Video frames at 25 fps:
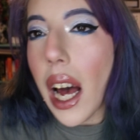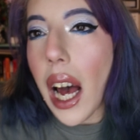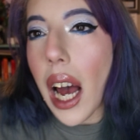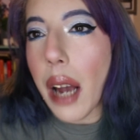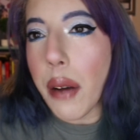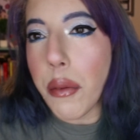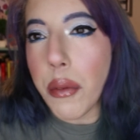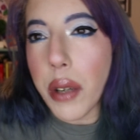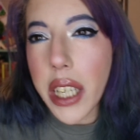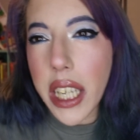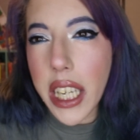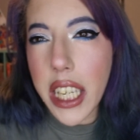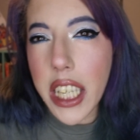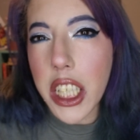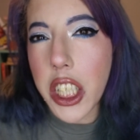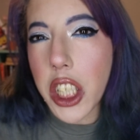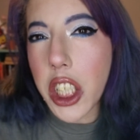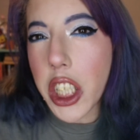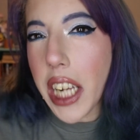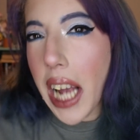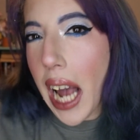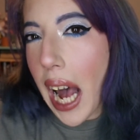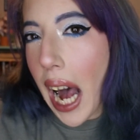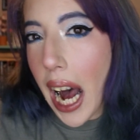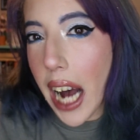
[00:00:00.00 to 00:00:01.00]
I
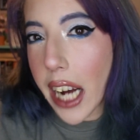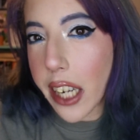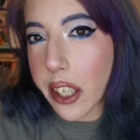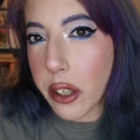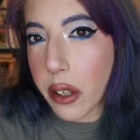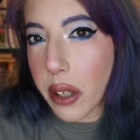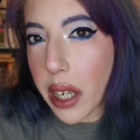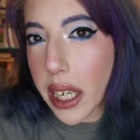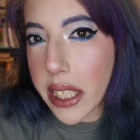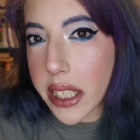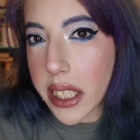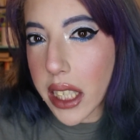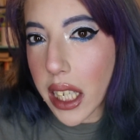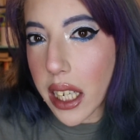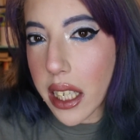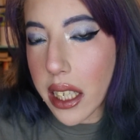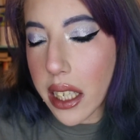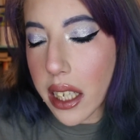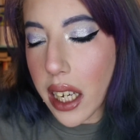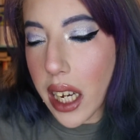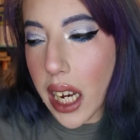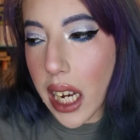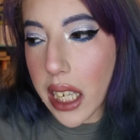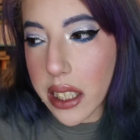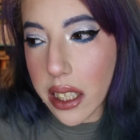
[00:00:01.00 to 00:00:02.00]
wouldn't categorize
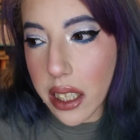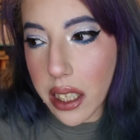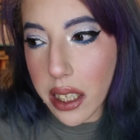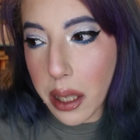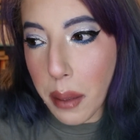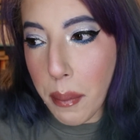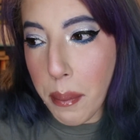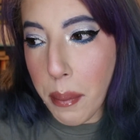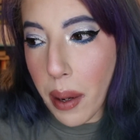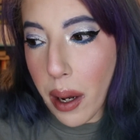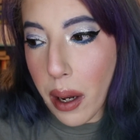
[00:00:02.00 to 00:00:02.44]
it as a lip